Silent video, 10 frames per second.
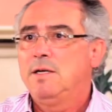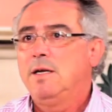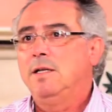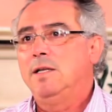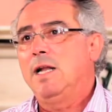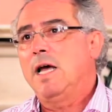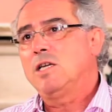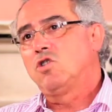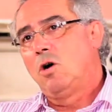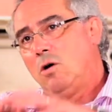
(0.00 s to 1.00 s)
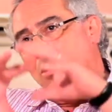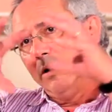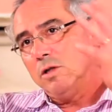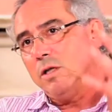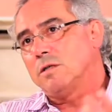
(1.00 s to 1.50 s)
And then I saw
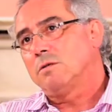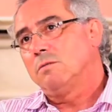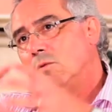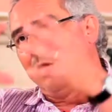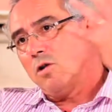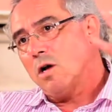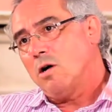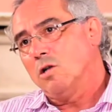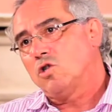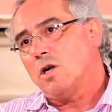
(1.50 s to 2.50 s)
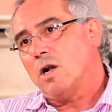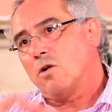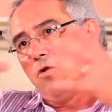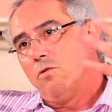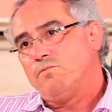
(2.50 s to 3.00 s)
all these multicultural
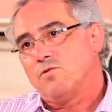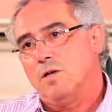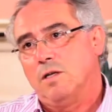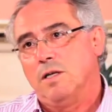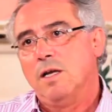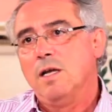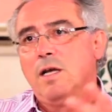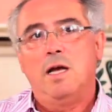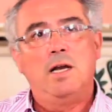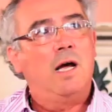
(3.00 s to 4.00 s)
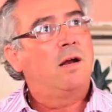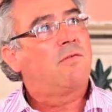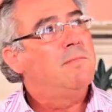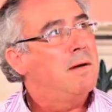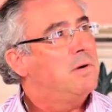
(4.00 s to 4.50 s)
groups, and, and I
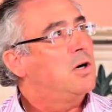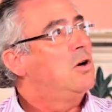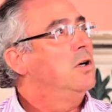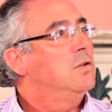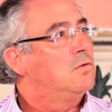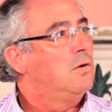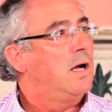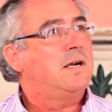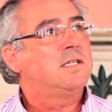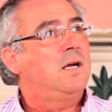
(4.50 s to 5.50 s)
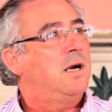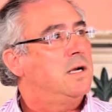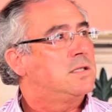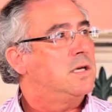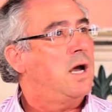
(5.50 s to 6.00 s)
remember going to a restaurant
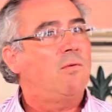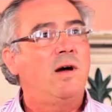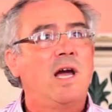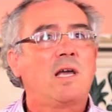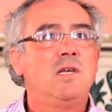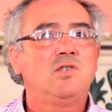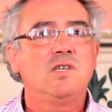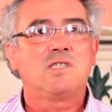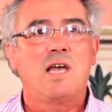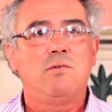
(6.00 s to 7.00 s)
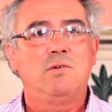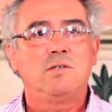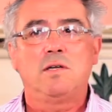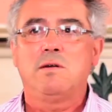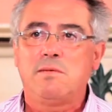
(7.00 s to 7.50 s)
and say, I want a kitchen
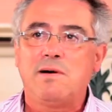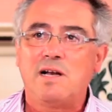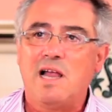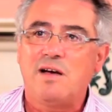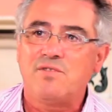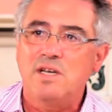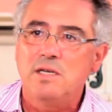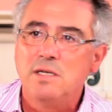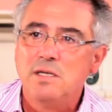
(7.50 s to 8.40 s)
sandwich, and everybody laughing.